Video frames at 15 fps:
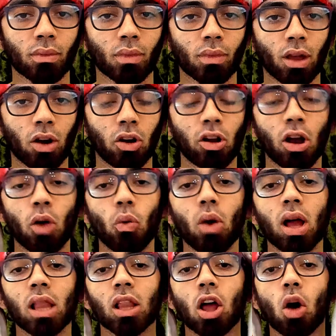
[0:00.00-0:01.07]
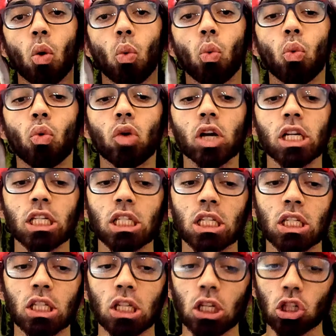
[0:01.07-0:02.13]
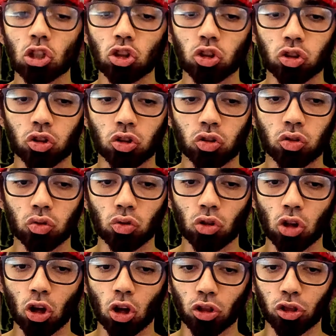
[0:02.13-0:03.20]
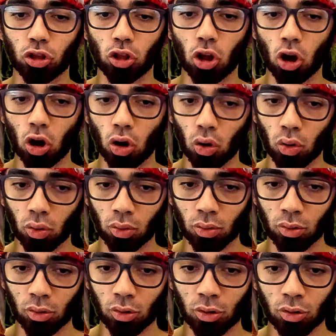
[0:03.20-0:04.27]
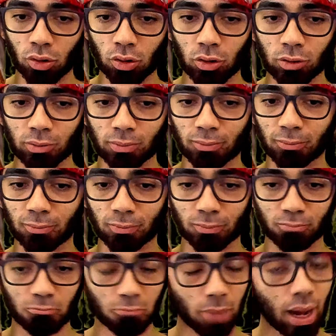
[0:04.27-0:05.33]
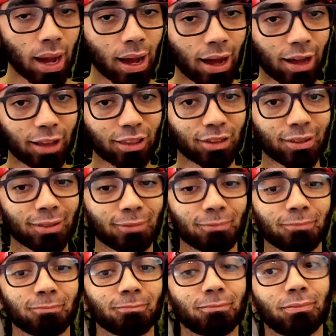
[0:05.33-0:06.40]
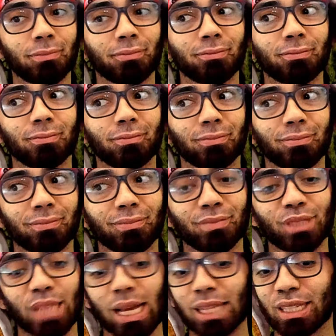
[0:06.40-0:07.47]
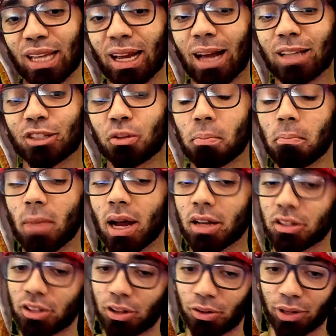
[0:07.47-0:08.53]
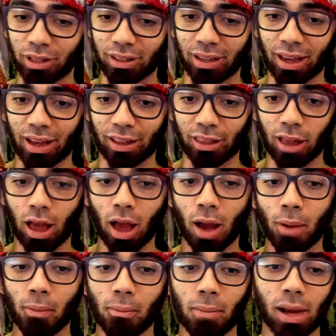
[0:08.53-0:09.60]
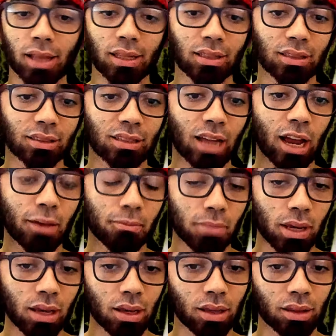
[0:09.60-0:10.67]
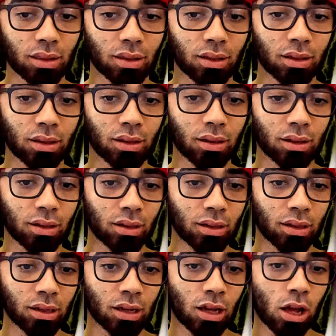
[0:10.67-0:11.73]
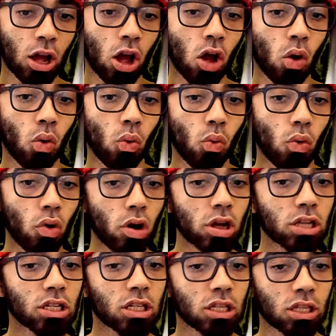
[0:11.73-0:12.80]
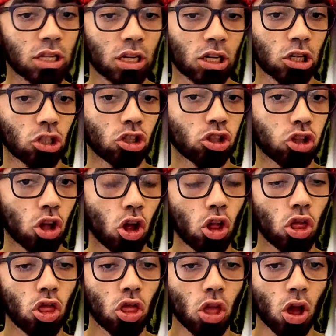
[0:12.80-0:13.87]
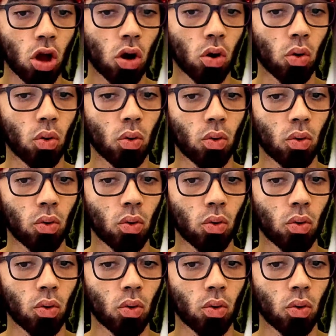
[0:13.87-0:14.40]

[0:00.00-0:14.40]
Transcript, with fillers: Okay, well, we still do not know, but Sasuke hasn't mastered it yet. But at the time being, we still don't know.